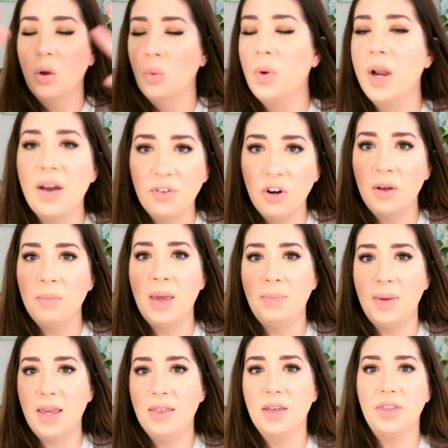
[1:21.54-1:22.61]
whatever it may
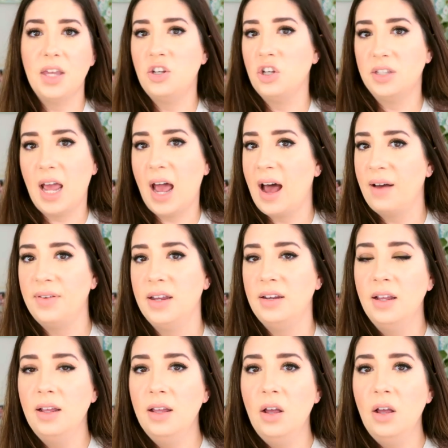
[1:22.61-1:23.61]
be that they just haven't.